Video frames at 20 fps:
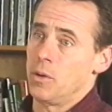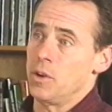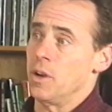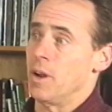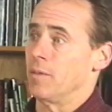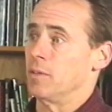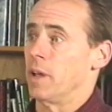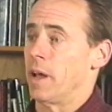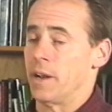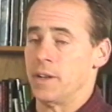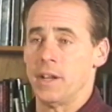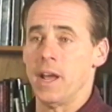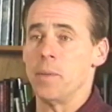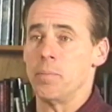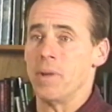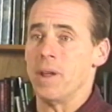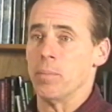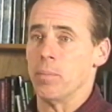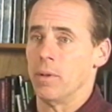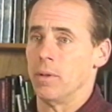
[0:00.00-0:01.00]
You'd have a lot of
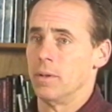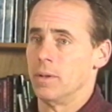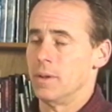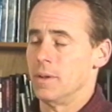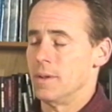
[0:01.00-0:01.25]
dead people.